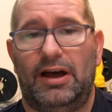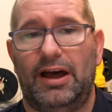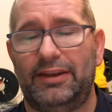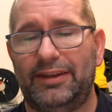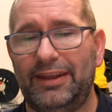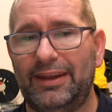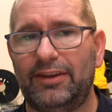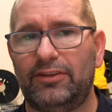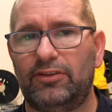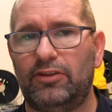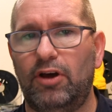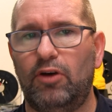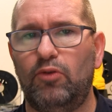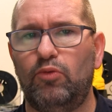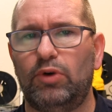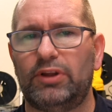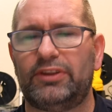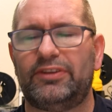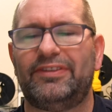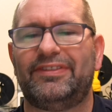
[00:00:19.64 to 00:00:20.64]
I didn't know
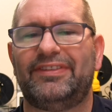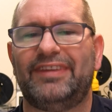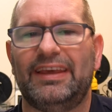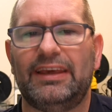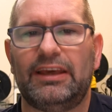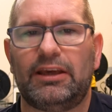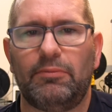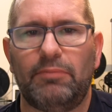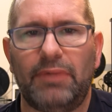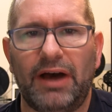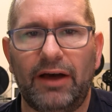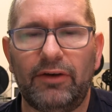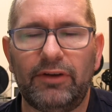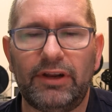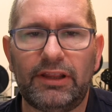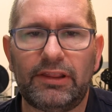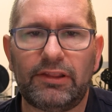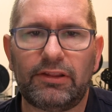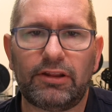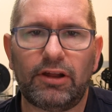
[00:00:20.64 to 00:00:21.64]
what to think about
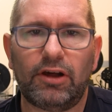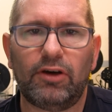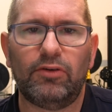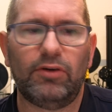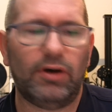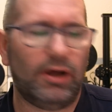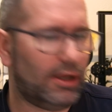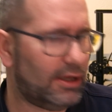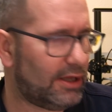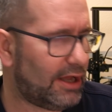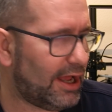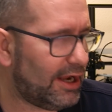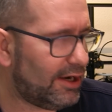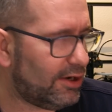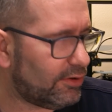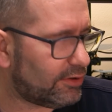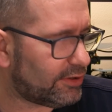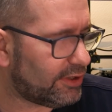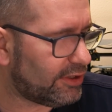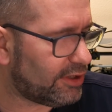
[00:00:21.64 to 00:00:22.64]
it, so uh, I
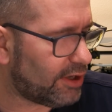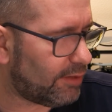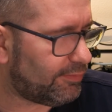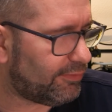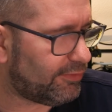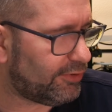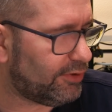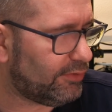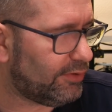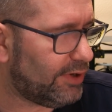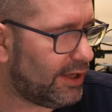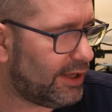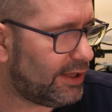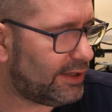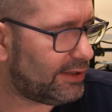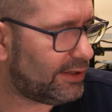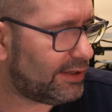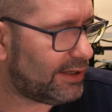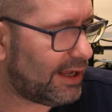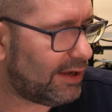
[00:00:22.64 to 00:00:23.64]
looked it up for you.
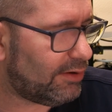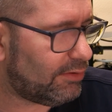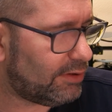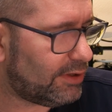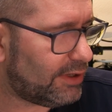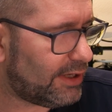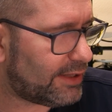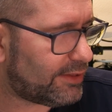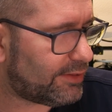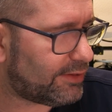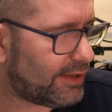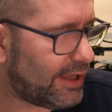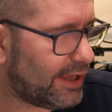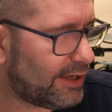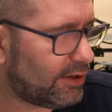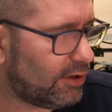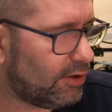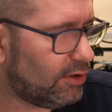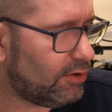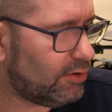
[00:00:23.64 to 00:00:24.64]
And now let's
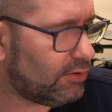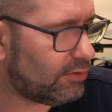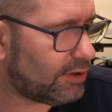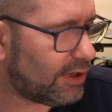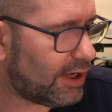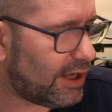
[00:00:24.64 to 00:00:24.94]
take a look.